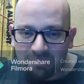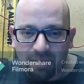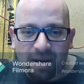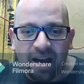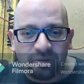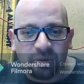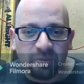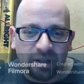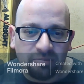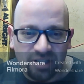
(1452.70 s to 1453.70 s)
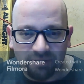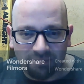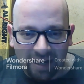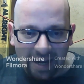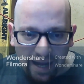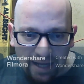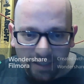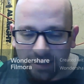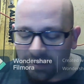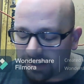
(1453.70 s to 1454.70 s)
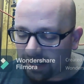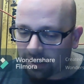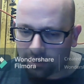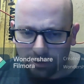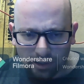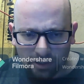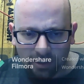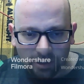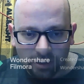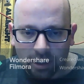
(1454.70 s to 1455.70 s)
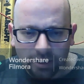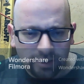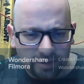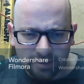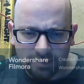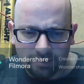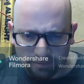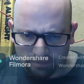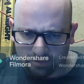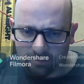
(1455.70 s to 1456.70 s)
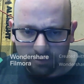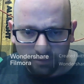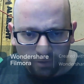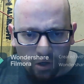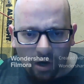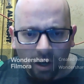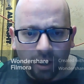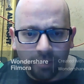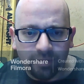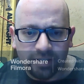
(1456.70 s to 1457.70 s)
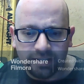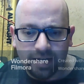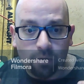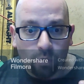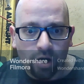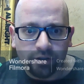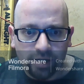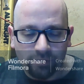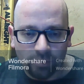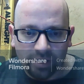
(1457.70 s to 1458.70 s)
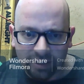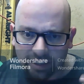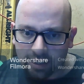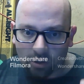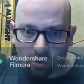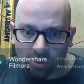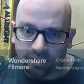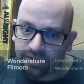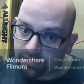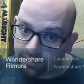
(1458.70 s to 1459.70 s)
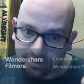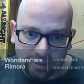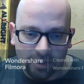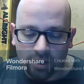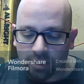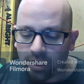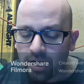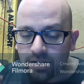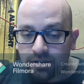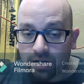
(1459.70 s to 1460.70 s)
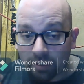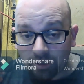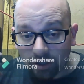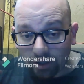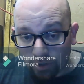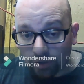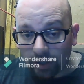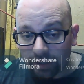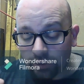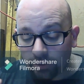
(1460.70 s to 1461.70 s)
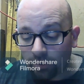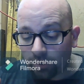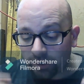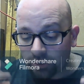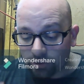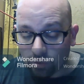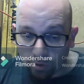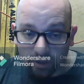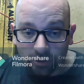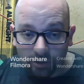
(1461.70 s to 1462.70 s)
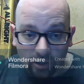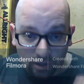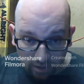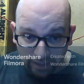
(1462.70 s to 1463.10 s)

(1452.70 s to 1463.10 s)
my bathroom when I'm shaving my head. It's kind of you know, it's a little hard because I got water everywhere and I got cords, so it's kind of hard. So I'm gonna go and do a tutorial on